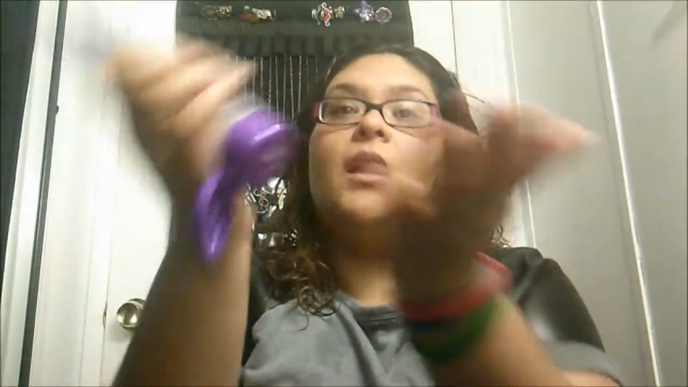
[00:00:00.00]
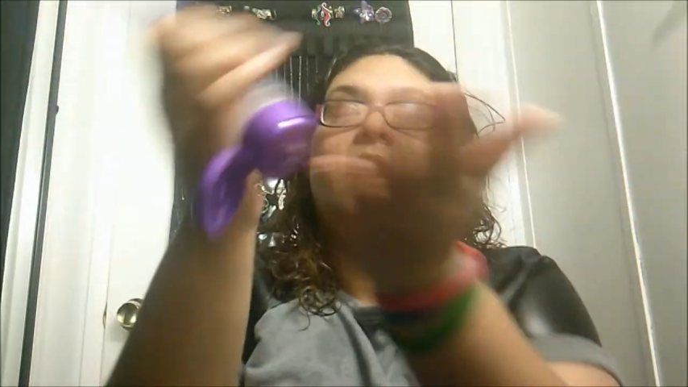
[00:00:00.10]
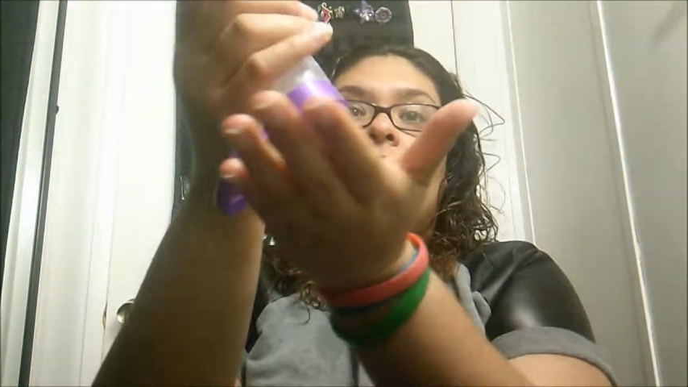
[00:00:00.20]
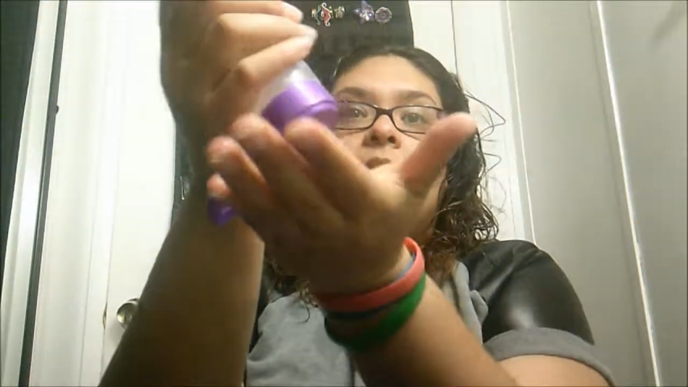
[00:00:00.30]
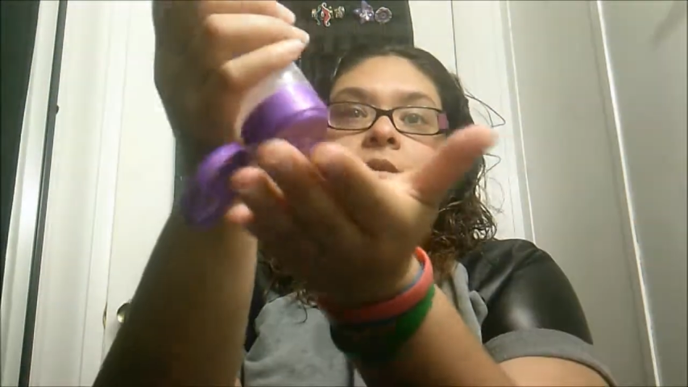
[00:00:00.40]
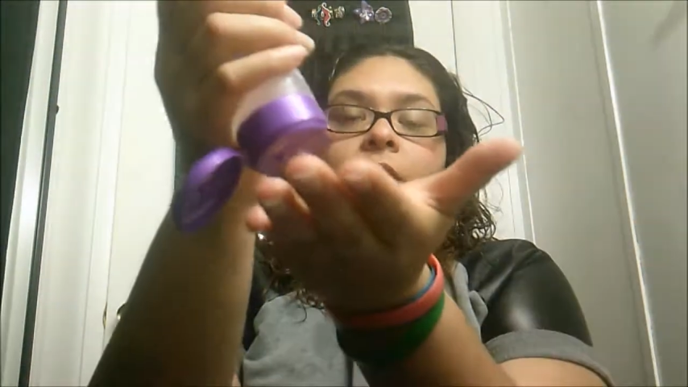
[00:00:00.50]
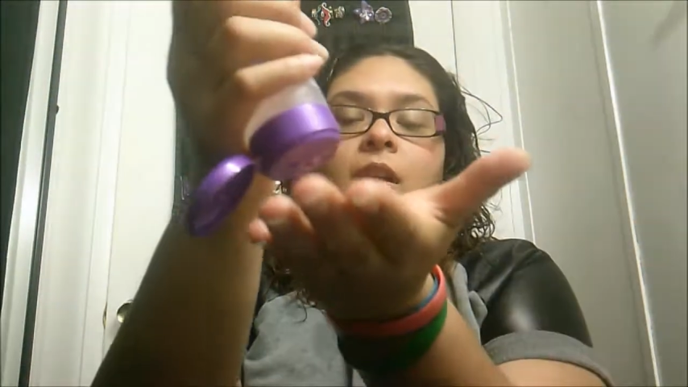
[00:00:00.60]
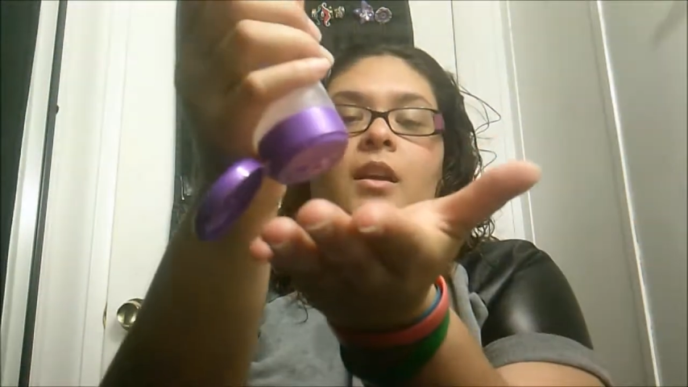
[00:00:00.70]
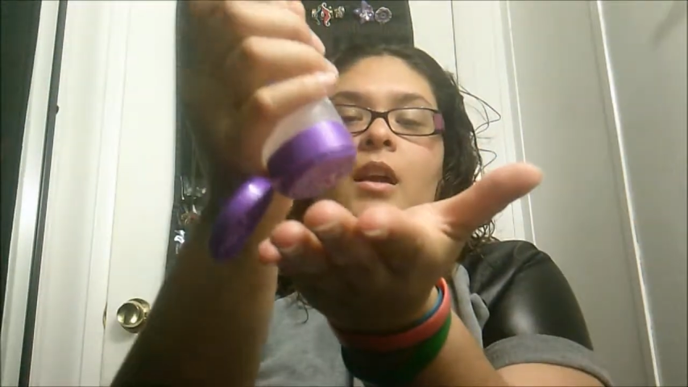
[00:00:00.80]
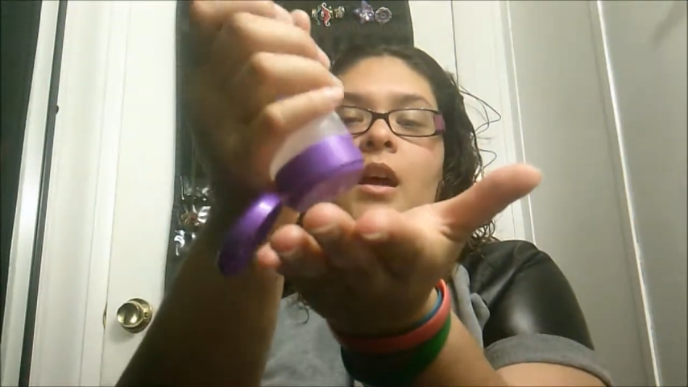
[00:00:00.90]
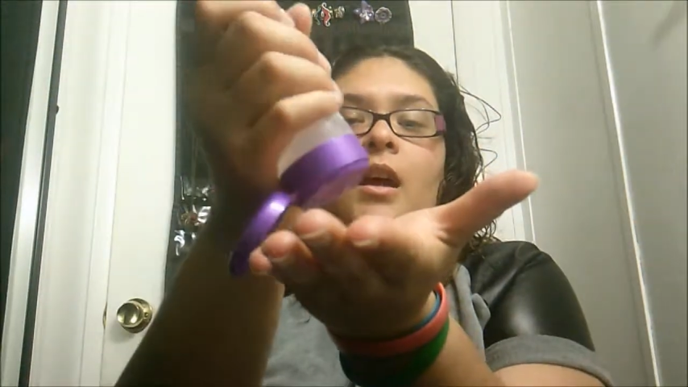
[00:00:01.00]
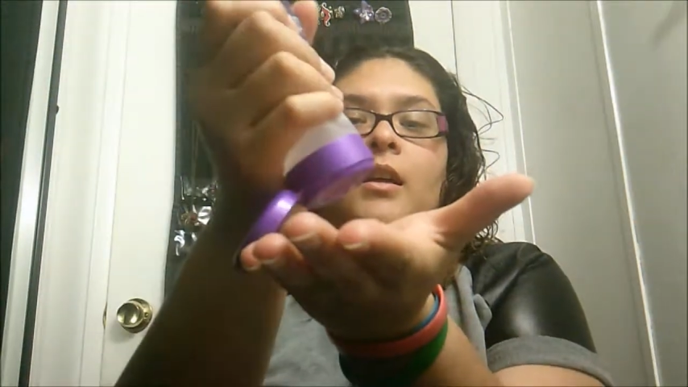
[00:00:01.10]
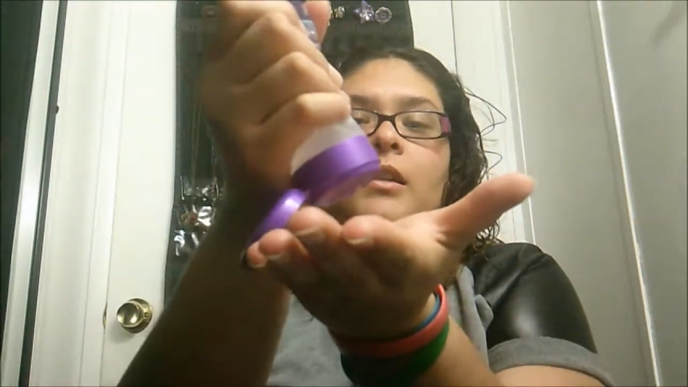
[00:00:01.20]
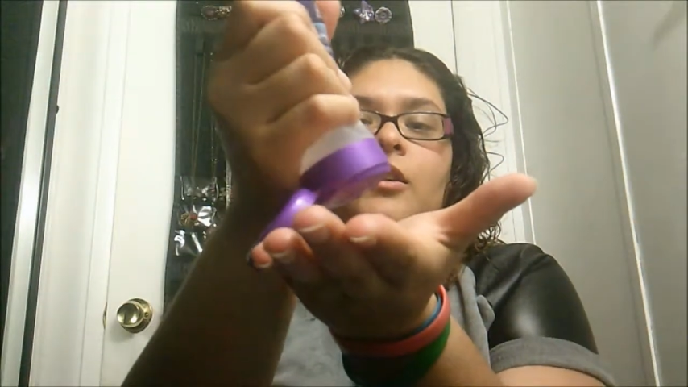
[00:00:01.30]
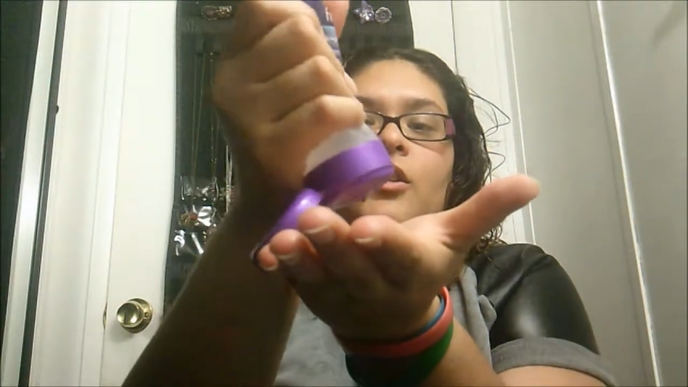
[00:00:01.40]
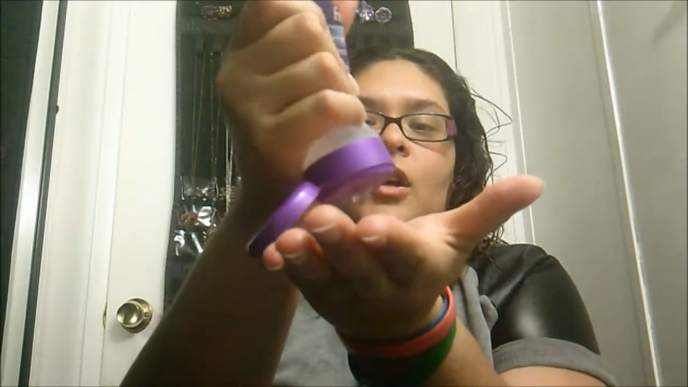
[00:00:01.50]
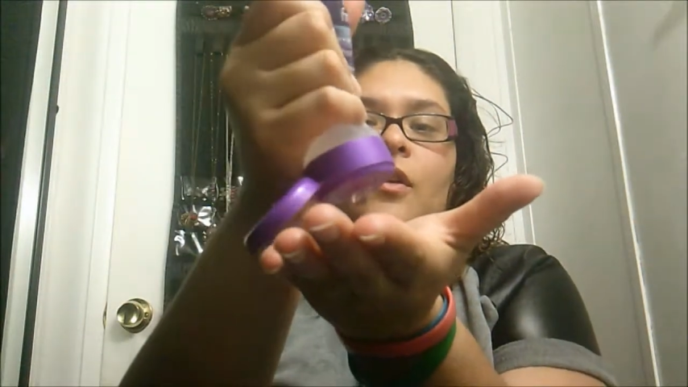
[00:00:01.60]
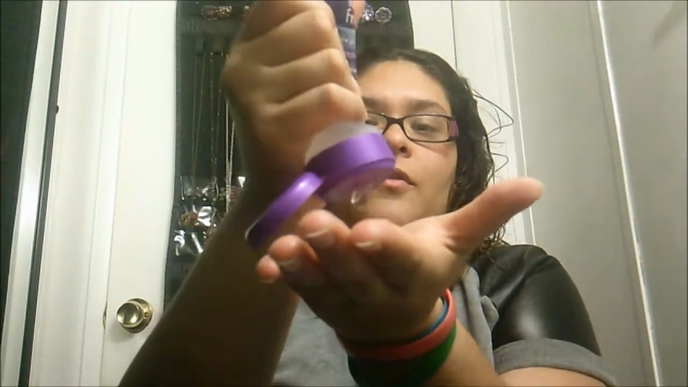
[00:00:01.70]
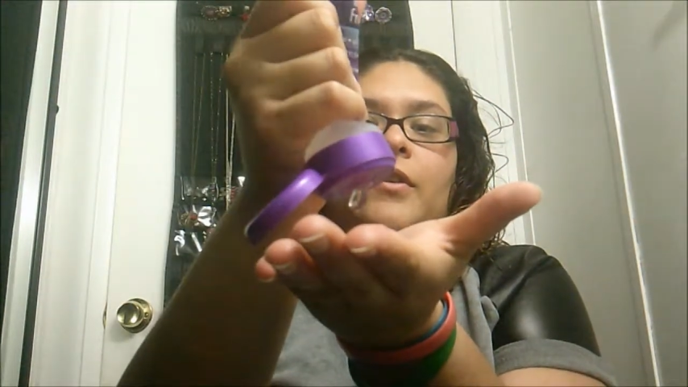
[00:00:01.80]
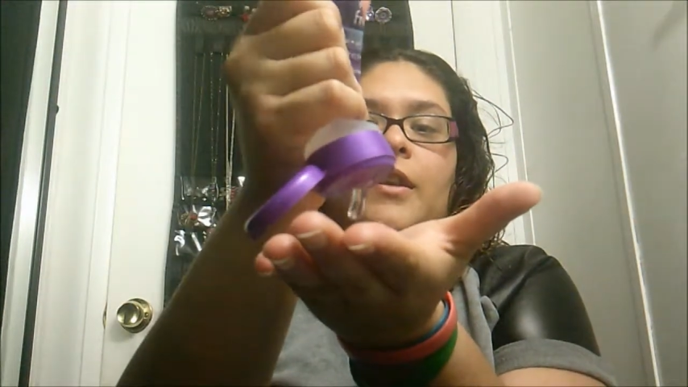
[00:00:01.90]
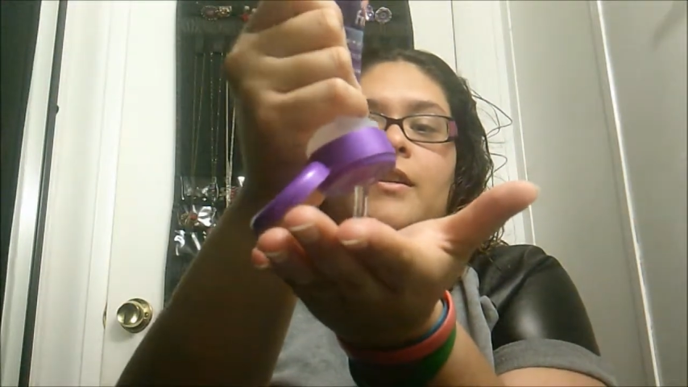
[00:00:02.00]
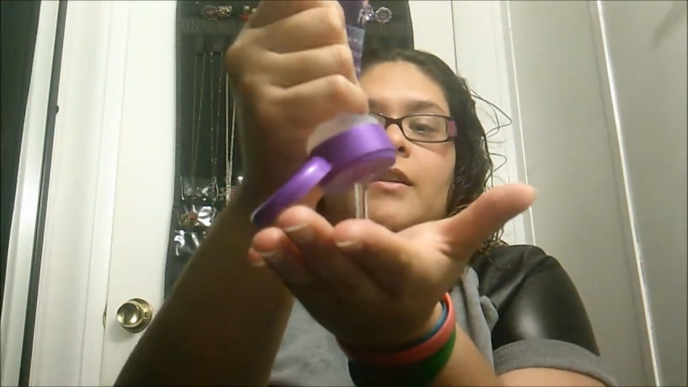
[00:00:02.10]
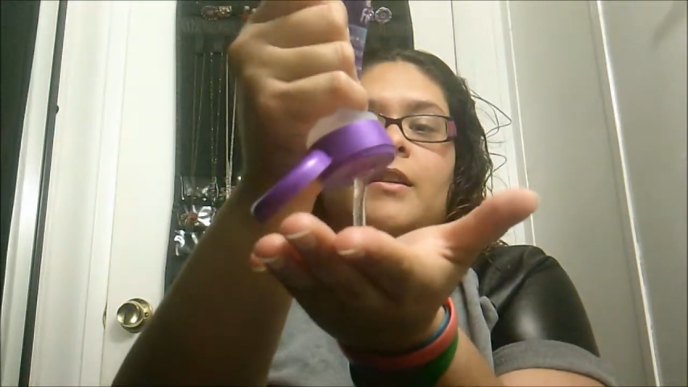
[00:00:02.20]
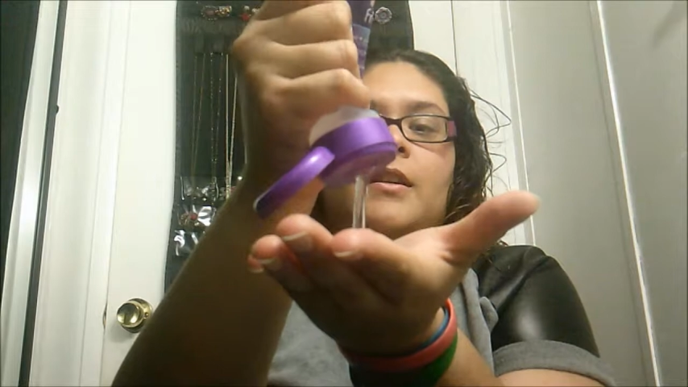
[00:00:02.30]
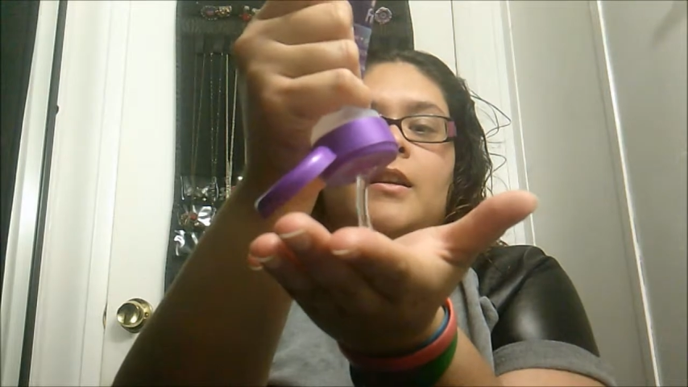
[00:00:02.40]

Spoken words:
a lot of gel for this,